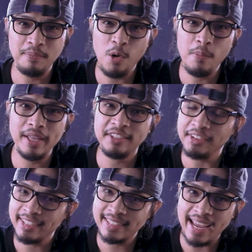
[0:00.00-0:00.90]
moment
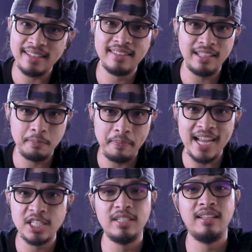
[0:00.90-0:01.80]
you ignite that
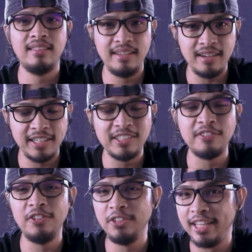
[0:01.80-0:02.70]
passion in the art
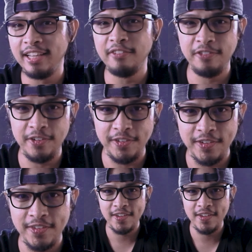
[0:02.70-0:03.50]
of looking at photo,